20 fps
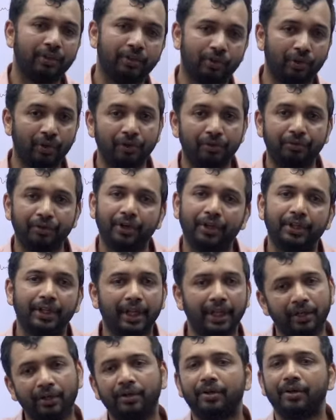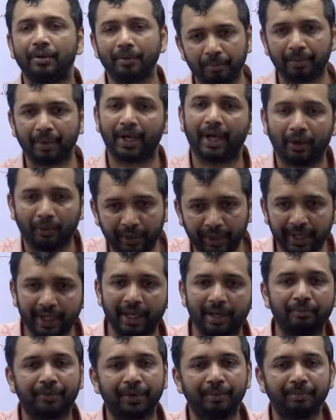So if you are, you know, covering
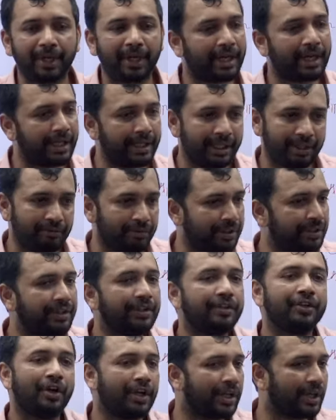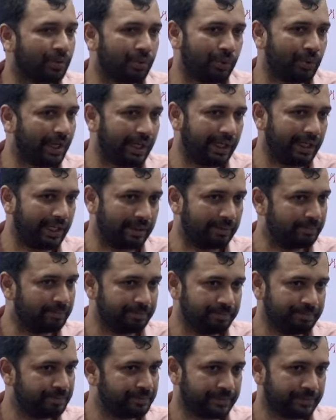up from the current affairs is not a good idea,
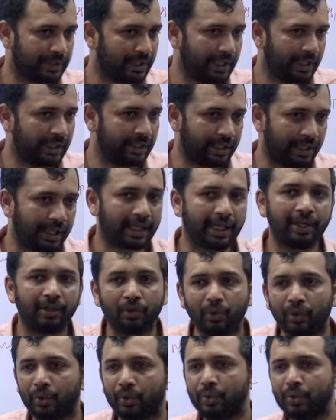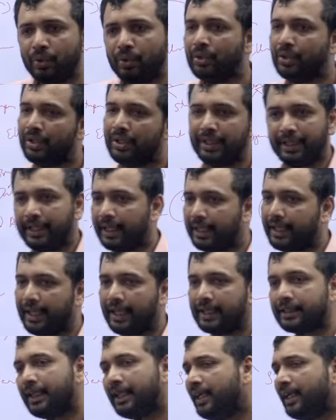right? They can go to that
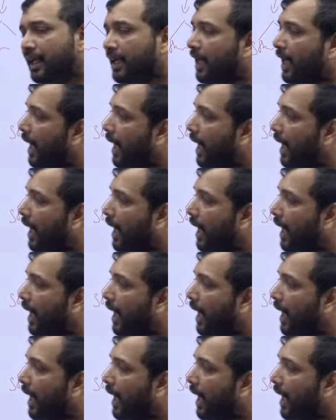extent.